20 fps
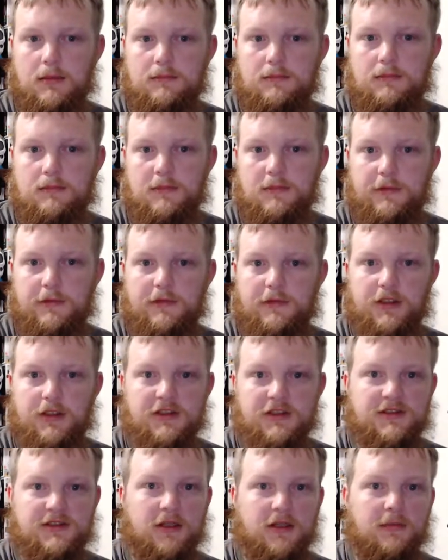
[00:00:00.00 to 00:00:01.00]
If you could just
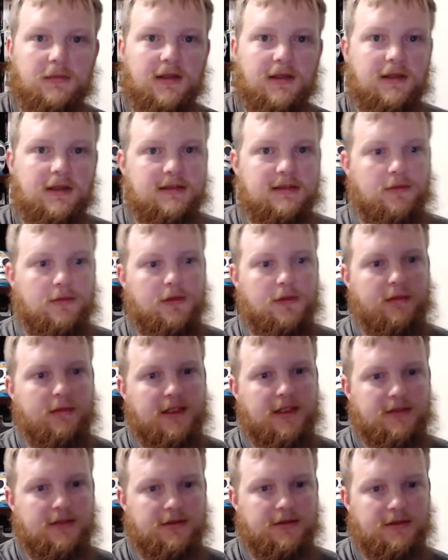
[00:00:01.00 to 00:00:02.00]
tell me, because I want to make
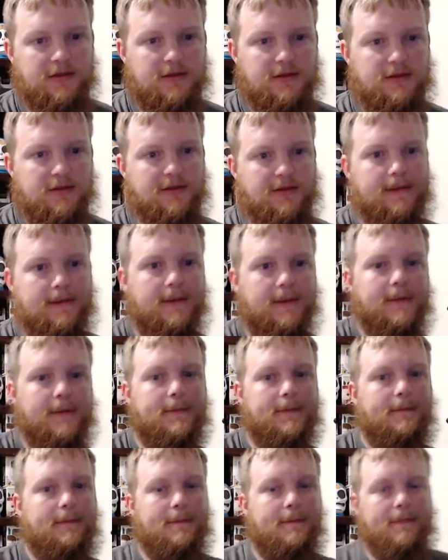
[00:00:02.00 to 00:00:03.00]
sure it's
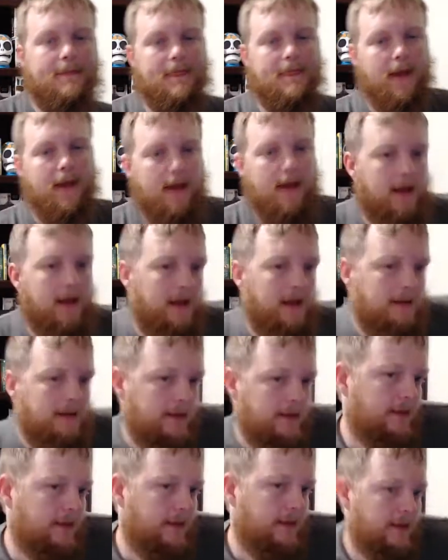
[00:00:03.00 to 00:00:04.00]
not
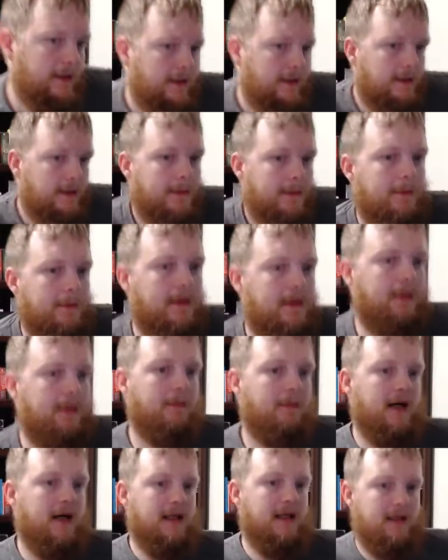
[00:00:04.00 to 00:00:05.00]
my
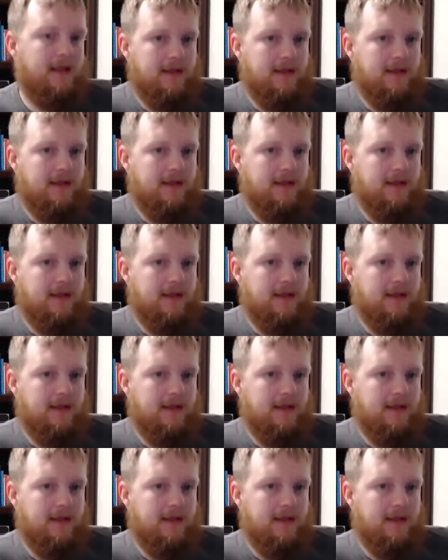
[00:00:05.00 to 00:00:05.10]
mic.